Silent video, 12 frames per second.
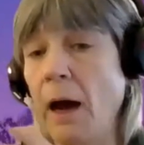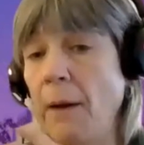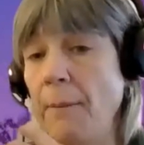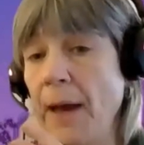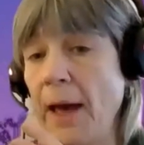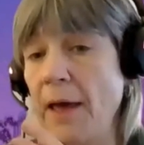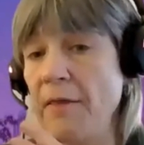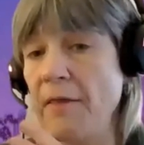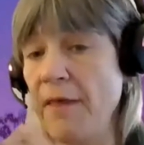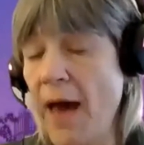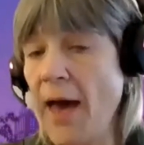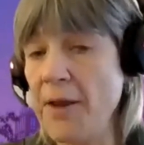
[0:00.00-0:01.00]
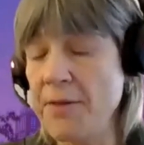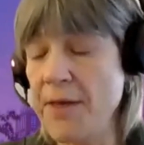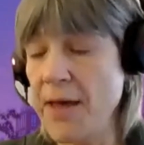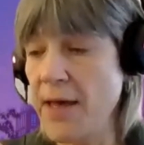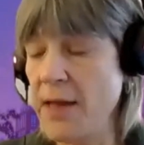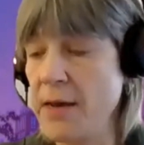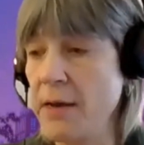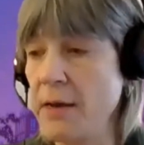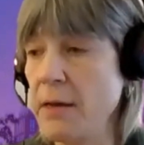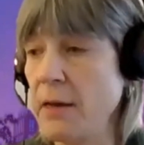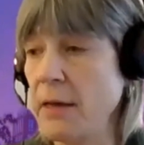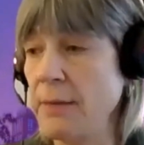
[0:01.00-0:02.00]
And that
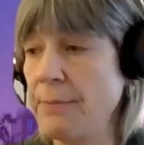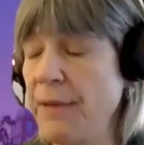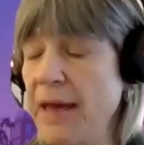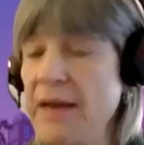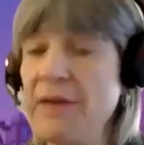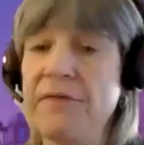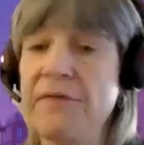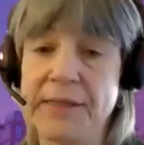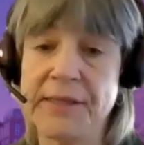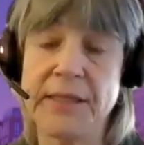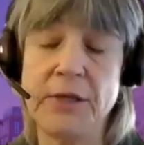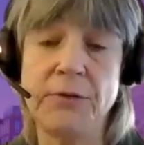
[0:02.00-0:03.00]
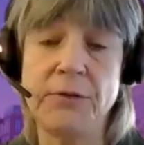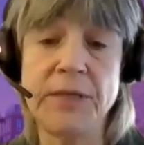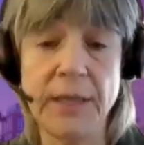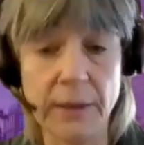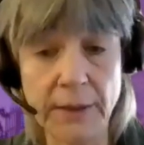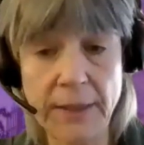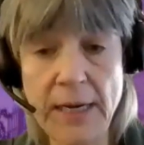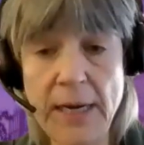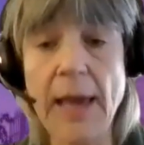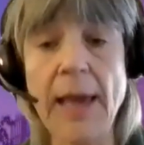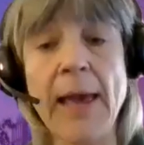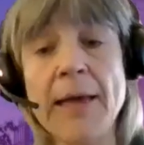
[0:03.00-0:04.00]
then benefits the
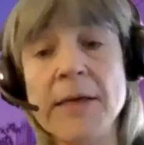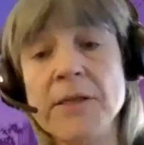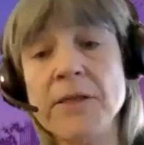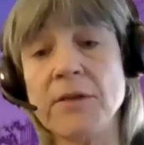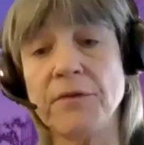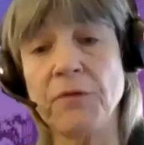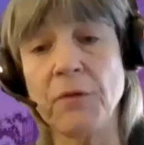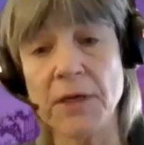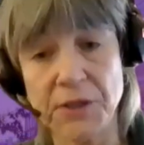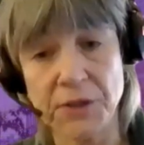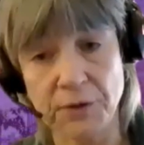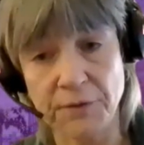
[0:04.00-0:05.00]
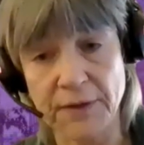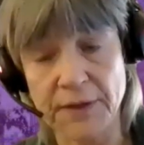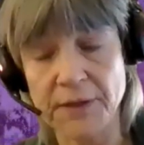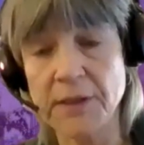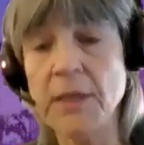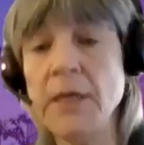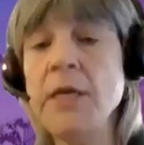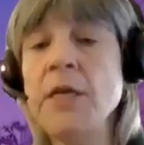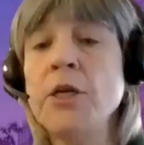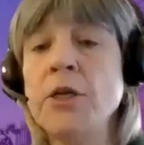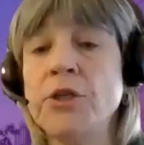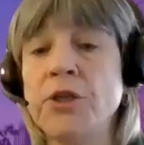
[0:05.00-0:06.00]
utility and the Forest Service.
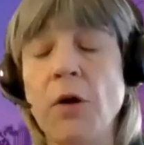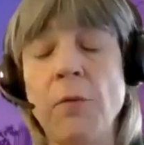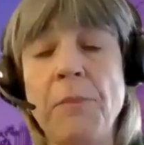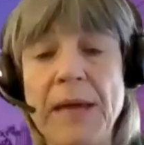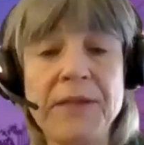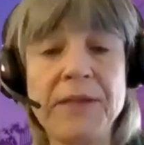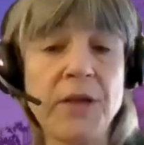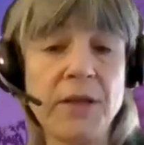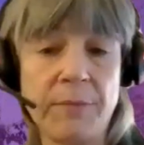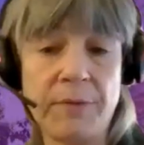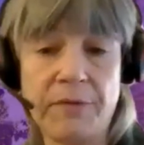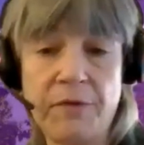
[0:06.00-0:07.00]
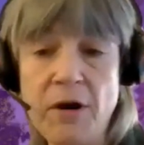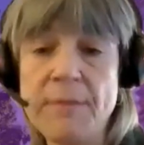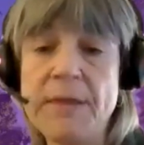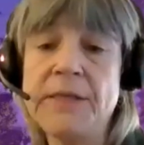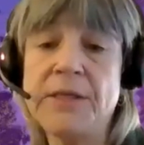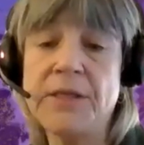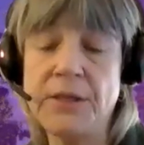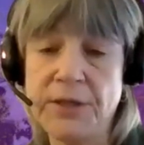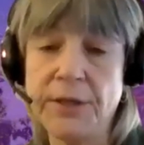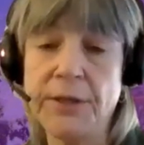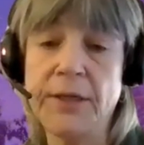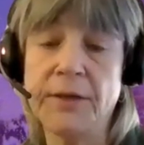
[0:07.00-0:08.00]
So based on the performance, the
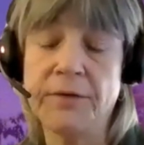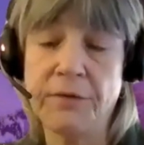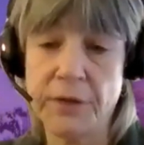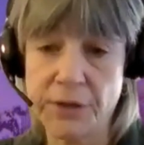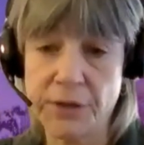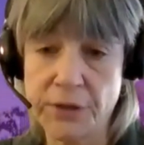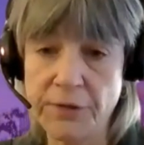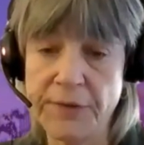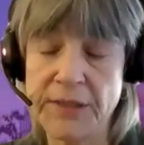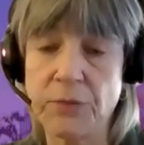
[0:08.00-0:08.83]
utility and the Forest